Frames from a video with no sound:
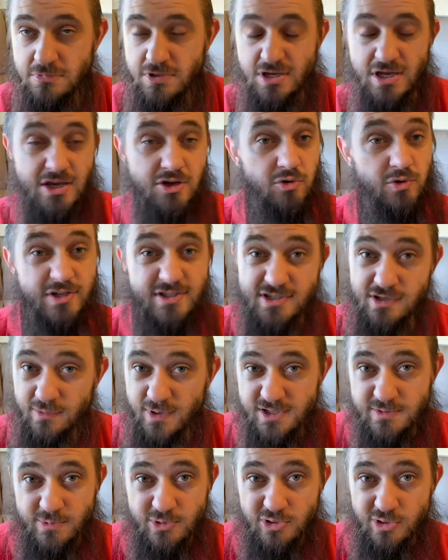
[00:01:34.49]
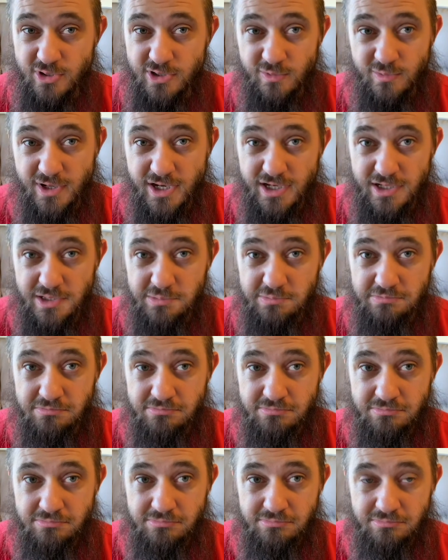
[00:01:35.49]
Increase their respiratory rate,
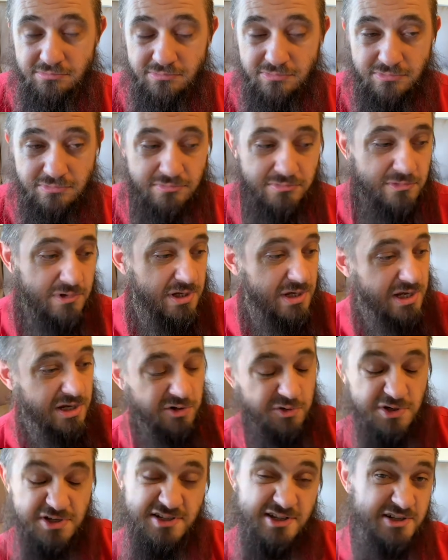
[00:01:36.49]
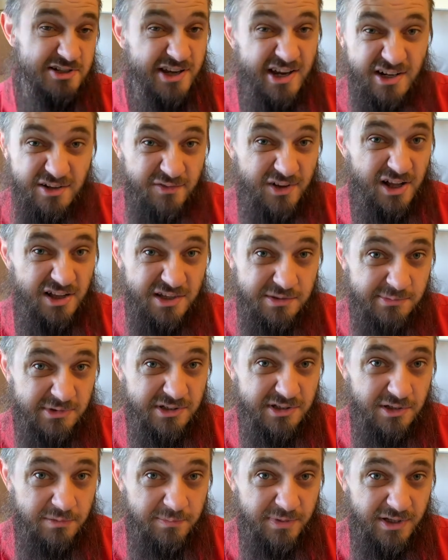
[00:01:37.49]
increase their tidal volume a
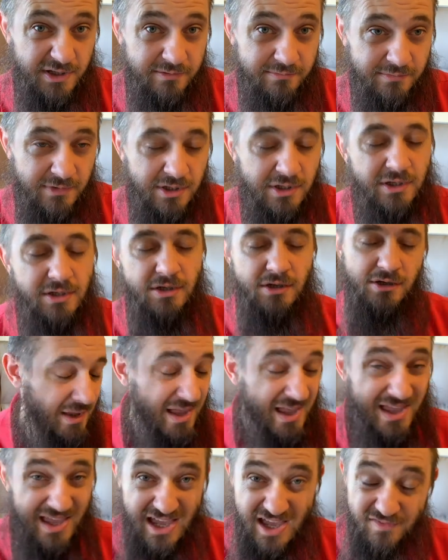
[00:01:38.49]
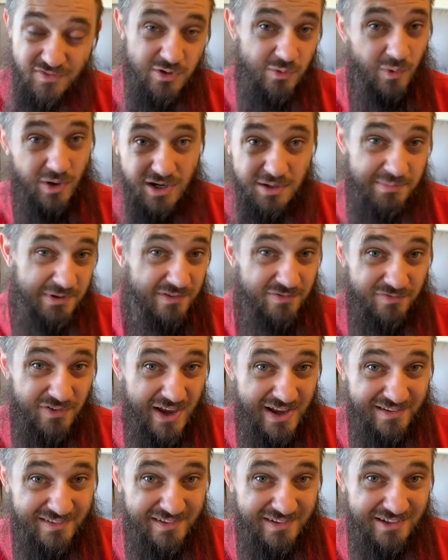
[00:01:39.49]
little bit. If you want to be
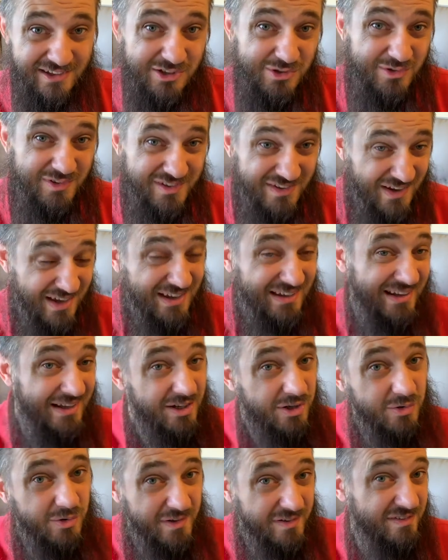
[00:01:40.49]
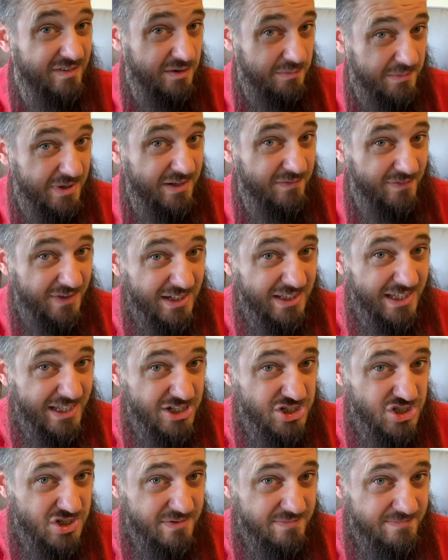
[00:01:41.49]
fancy, you'd say increase their minute
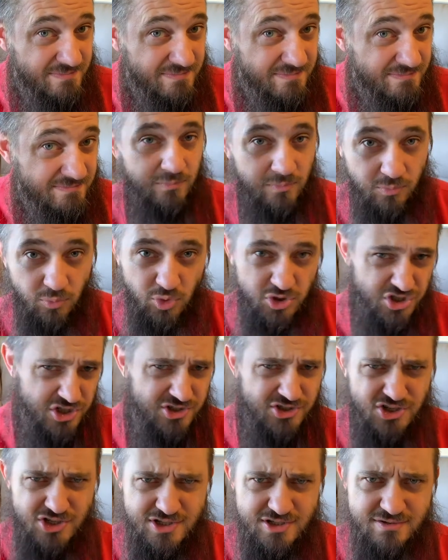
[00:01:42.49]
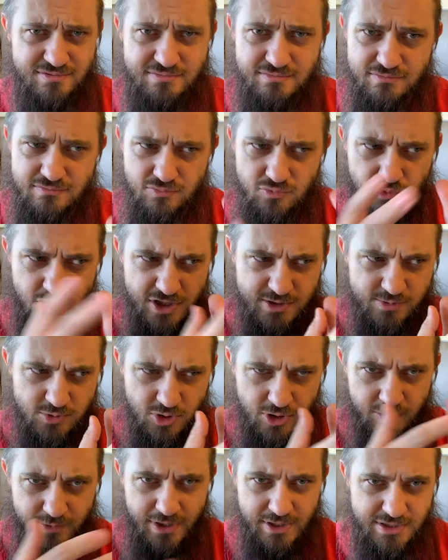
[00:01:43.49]
ventilation, which is just
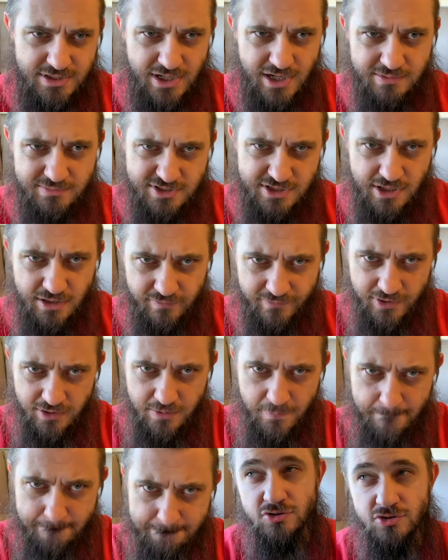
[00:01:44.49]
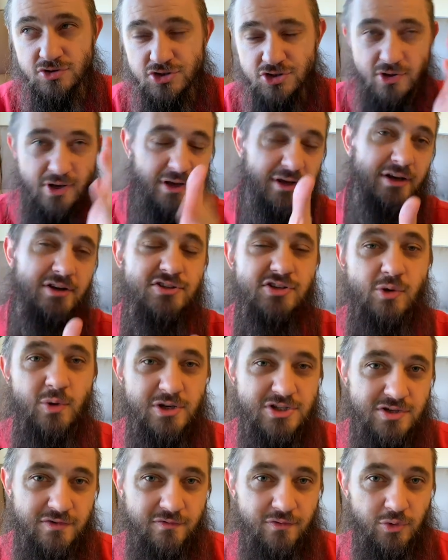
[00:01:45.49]
respiratory rate times tidal volume. So now here's a
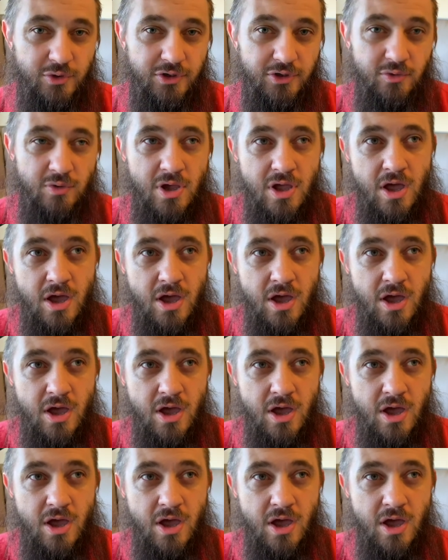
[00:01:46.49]
question for you.